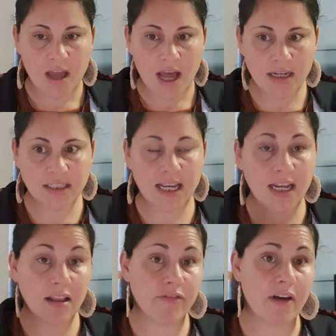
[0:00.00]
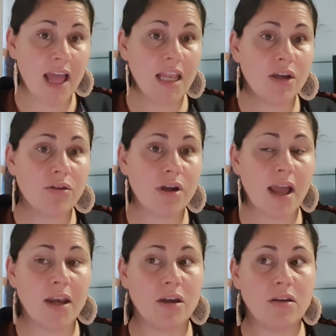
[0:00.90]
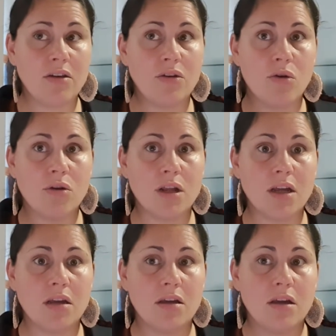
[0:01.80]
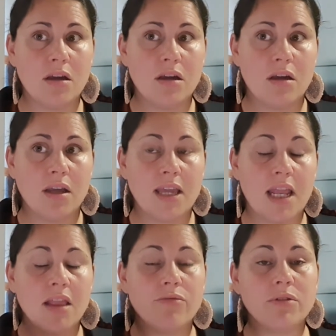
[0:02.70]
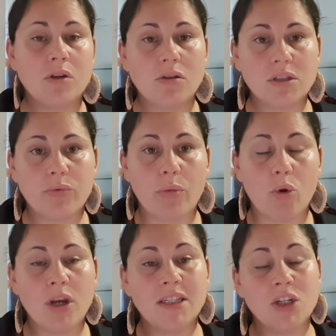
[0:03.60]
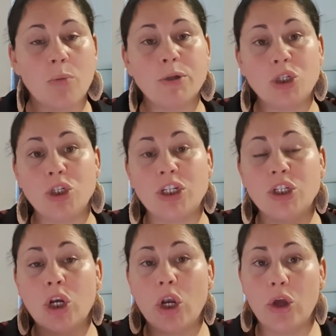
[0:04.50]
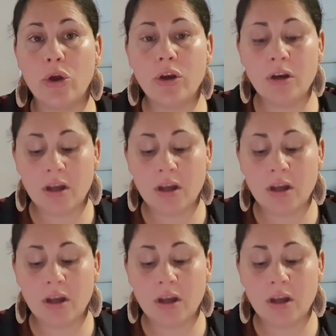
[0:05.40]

Understanding that failure and not getting the results that we want is an opportunity to learn,